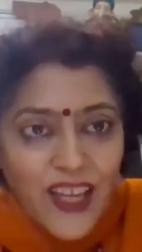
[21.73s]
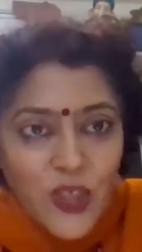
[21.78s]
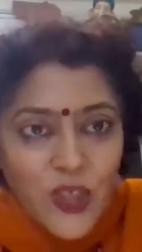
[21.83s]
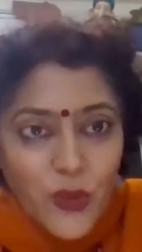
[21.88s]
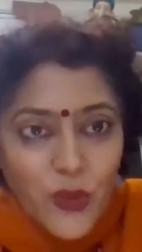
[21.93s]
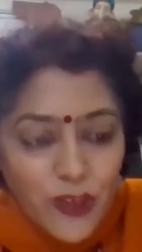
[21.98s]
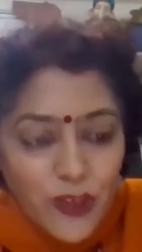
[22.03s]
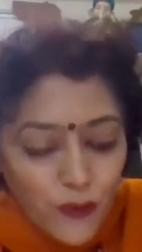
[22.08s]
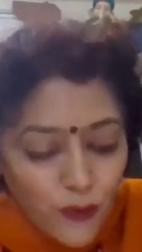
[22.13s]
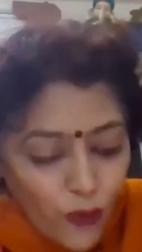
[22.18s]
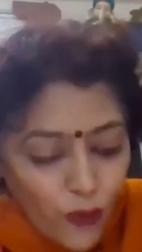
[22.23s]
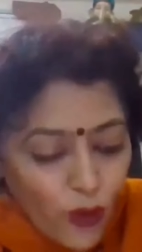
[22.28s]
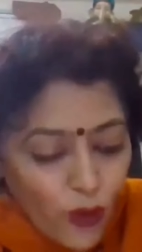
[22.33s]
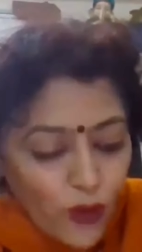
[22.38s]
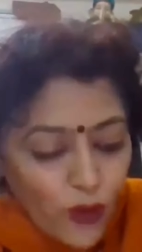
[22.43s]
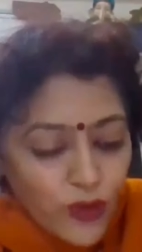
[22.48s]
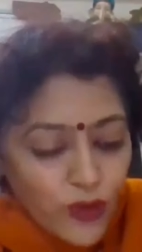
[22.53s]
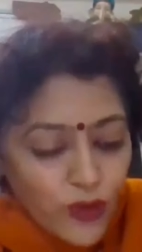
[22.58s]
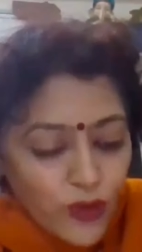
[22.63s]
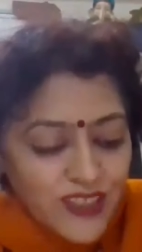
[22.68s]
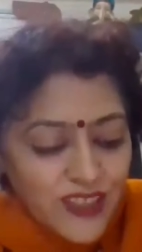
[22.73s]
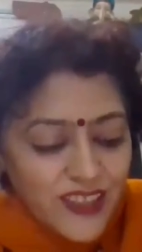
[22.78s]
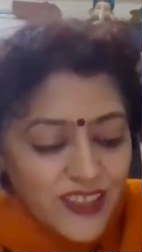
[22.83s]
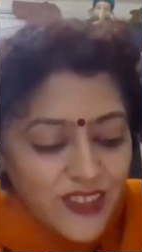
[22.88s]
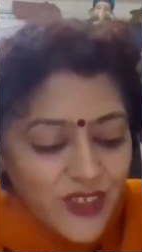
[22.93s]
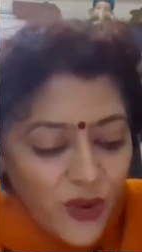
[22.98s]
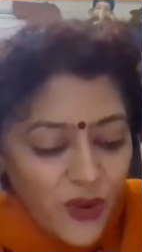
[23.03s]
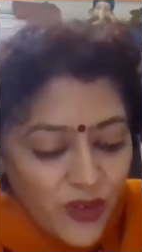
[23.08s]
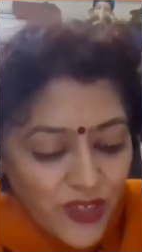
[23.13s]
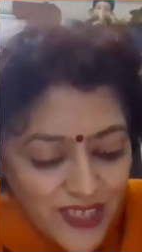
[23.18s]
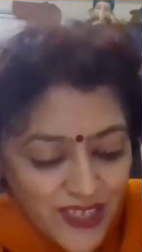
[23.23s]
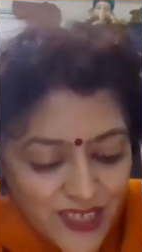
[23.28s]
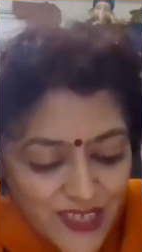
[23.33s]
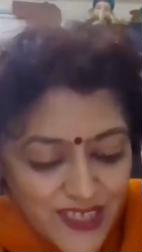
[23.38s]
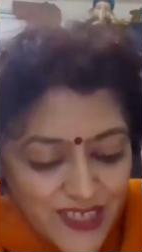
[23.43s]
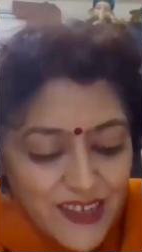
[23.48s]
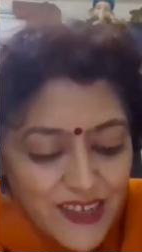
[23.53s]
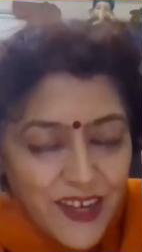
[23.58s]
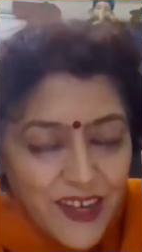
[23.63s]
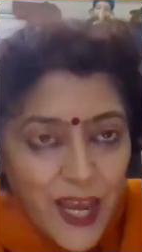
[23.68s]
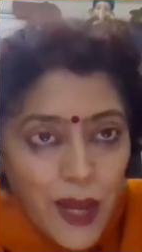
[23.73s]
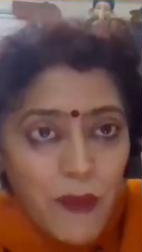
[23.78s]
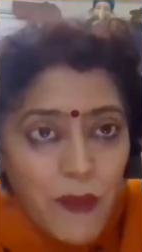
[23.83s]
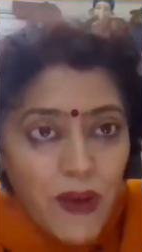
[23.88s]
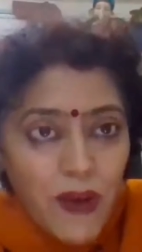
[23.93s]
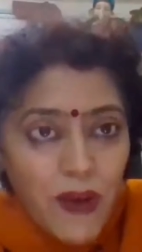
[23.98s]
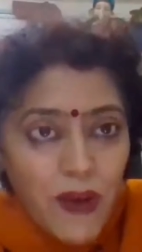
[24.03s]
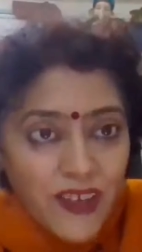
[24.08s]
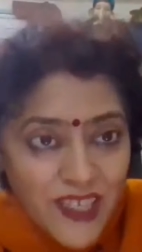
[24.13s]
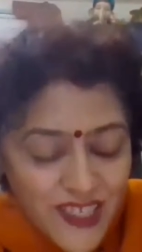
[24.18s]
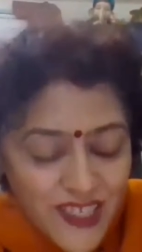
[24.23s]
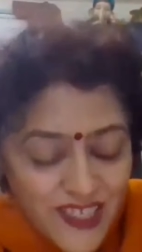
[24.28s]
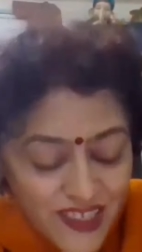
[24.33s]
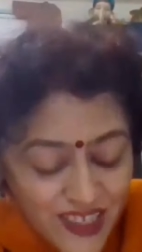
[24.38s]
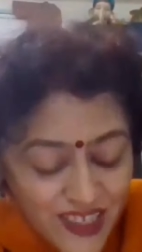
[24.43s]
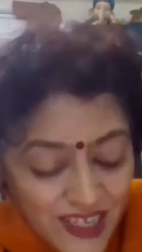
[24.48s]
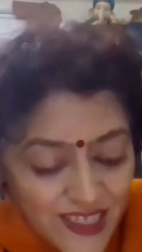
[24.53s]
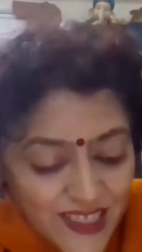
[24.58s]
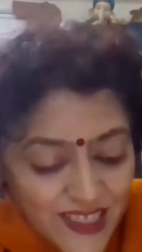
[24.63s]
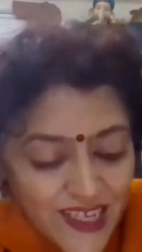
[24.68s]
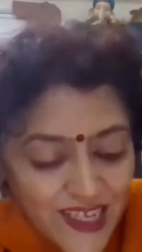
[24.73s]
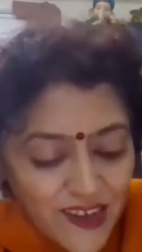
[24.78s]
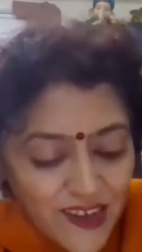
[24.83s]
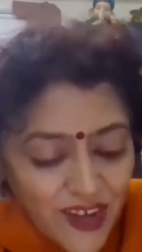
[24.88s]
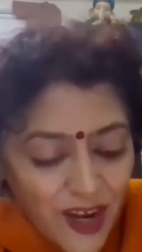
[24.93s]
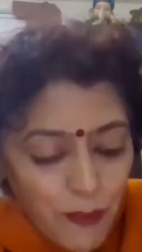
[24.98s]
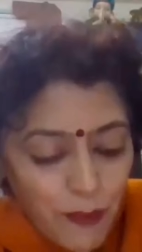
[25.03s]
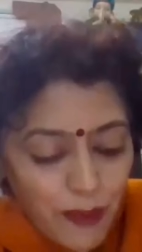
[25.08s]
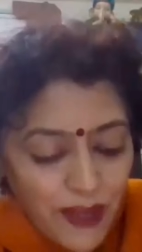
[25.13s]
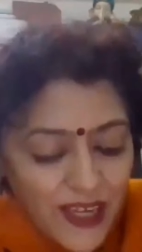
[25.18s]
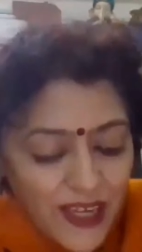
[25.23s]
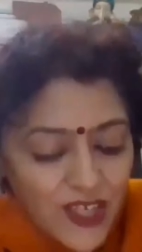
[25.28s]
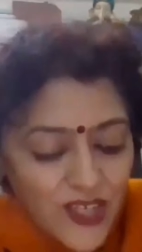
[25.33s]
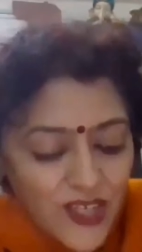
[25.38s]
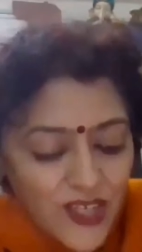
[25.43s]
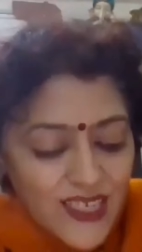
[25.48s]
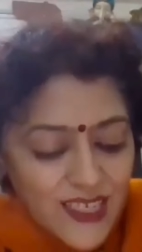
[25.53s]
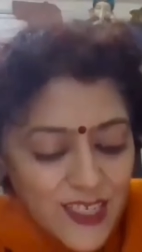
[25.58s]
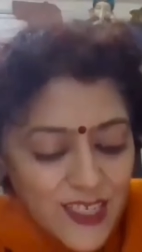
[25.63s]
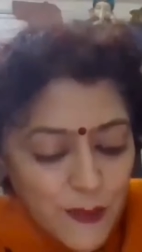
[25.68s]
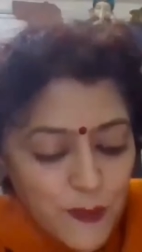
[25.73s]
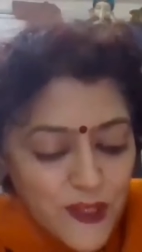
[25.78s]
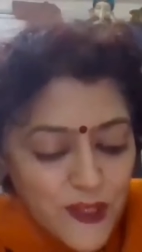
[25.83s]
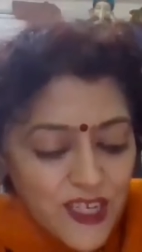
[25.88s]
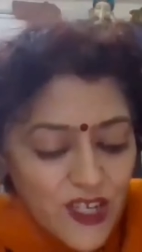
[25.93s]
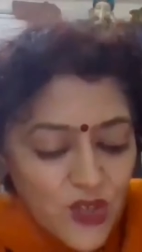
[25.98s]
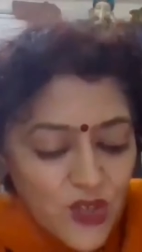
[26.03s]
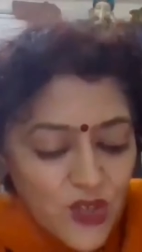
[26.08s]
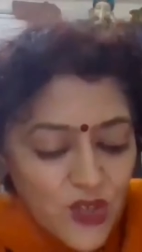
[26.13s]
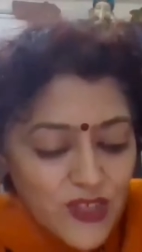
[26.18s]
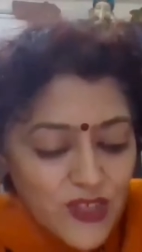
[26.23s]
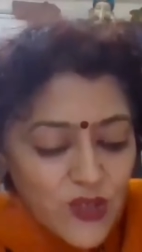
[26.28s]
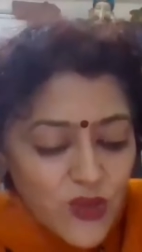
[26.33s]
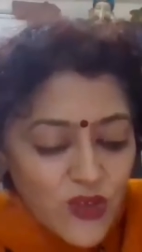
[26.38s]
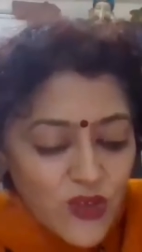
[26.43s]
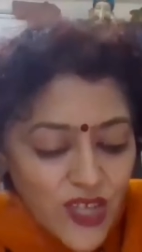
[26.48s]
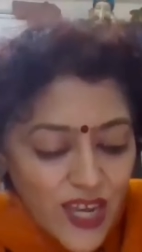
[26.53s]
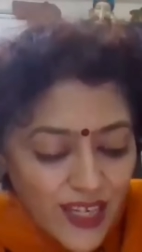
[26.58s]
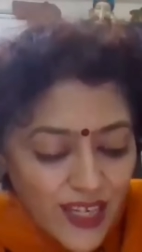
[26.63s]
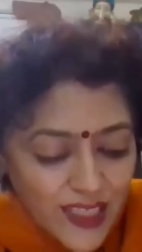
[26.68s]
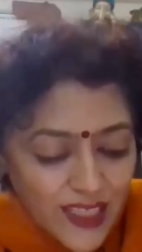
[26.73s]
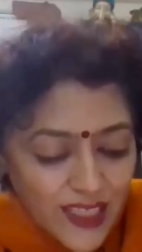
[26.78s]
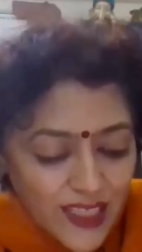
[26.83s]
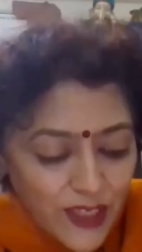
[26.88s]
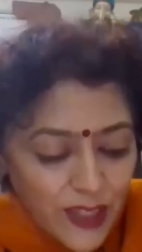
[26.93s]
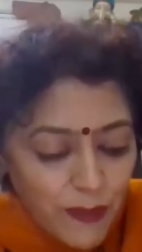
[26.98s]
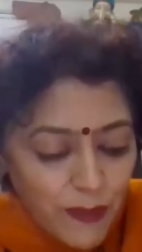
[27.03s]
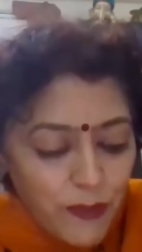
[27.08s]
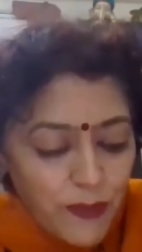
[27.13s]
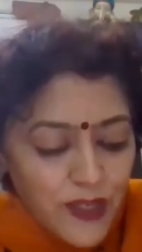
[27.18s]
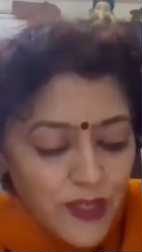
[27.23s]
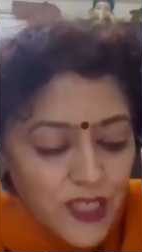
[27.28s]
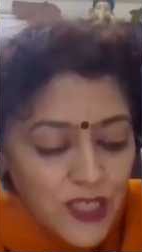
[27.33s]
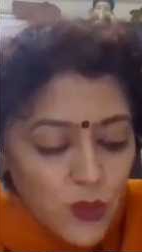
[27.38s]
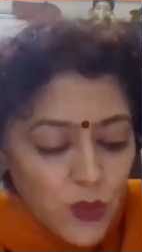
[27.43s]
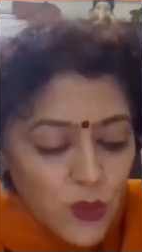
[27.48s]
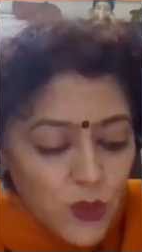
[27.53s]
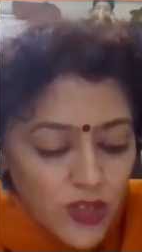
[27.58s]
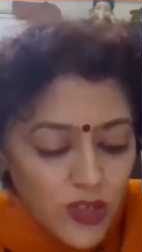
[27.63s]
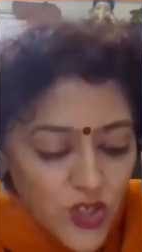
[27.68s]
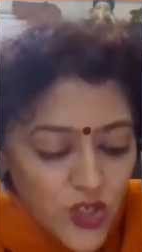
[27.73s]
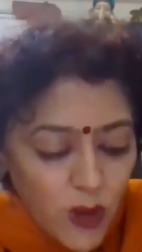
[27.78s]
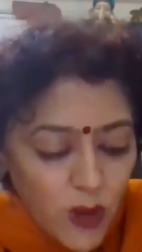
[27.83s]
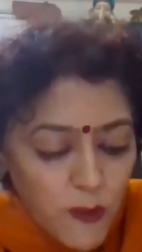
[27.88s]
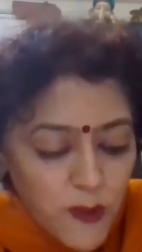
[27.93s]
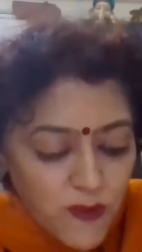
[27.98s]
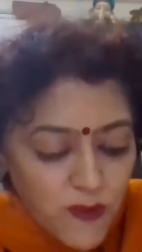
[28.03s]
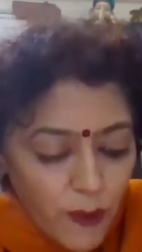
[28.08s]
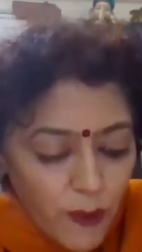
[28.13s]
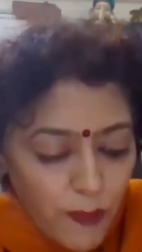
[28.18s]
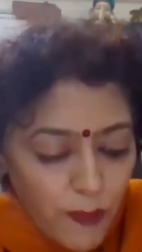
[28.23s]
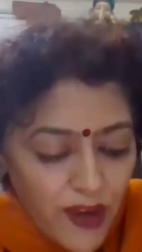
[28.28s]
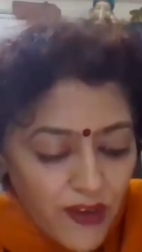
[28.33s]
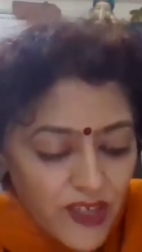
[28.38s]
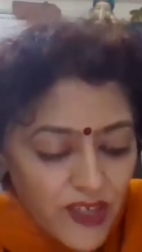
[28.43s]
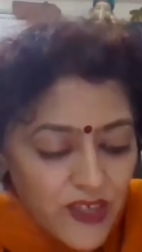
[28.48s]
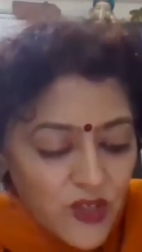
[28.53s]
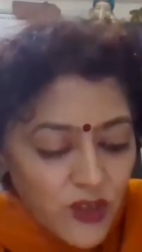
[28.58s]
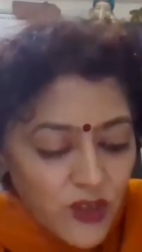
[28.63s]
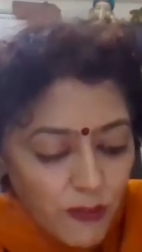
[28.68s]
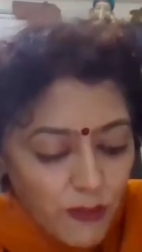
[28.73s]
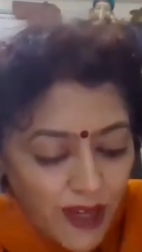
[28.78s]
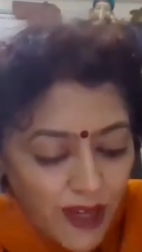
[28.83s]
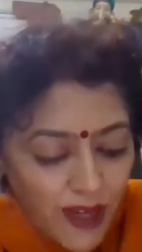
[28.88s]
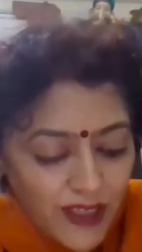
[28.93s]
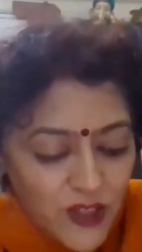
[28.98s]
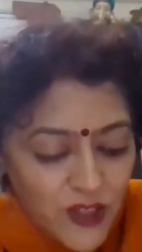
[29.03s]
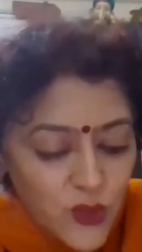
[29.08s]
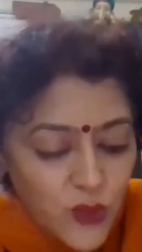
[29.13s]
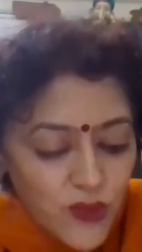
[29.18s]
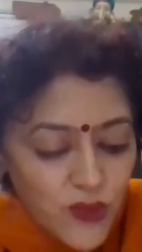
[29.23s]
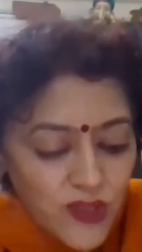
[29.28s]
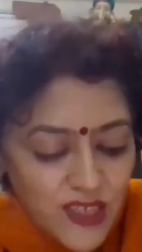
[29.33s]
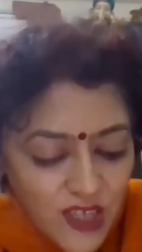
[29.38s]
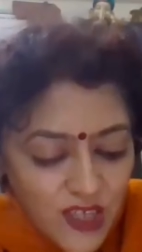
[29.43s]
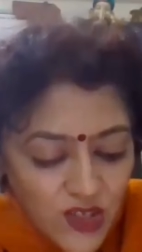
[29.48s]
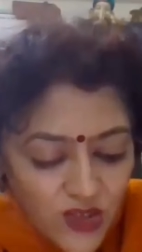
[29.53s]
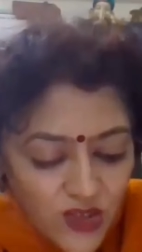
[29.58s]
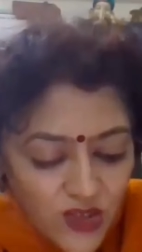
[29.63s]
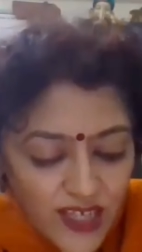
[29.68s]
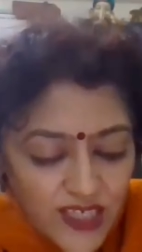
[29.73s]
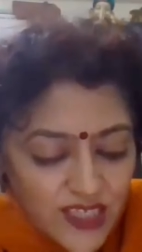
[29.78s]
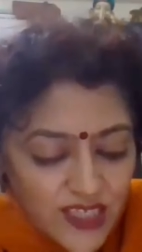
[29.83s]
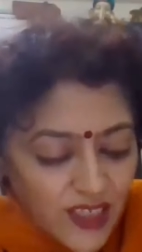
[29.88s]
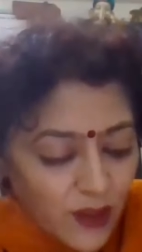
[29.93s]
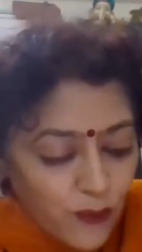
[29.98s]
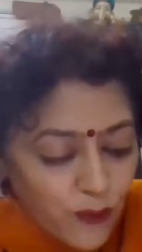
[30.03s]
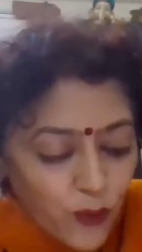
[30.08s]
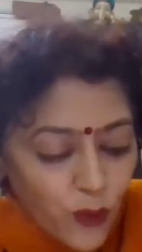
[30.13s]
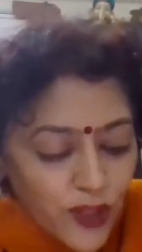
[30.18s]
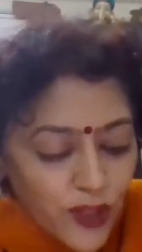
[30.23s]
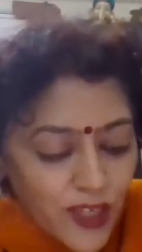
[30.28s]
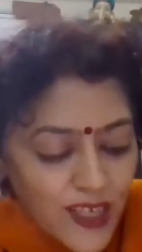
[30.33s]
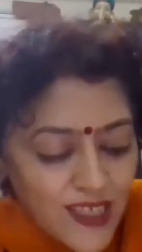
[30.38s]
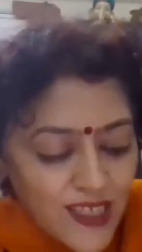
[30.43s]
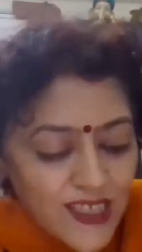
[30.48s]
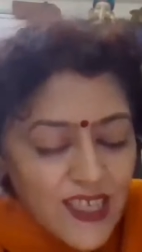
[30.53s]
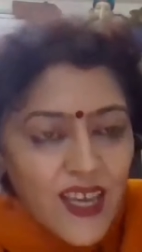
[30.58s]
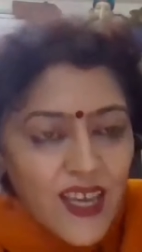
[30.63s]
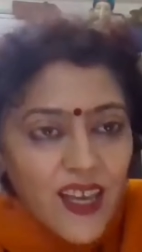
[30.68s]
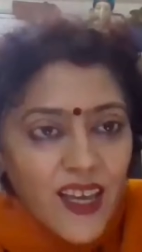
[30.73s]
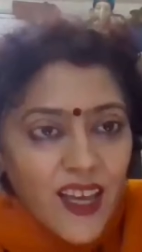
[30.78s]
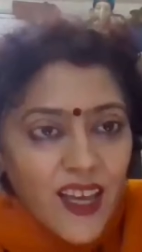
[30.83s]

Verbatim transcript: And you can follow her on Instagram. Her Instagram page has tips and tricks on child development, workshops for parents on milestones, handwriting, and phonics.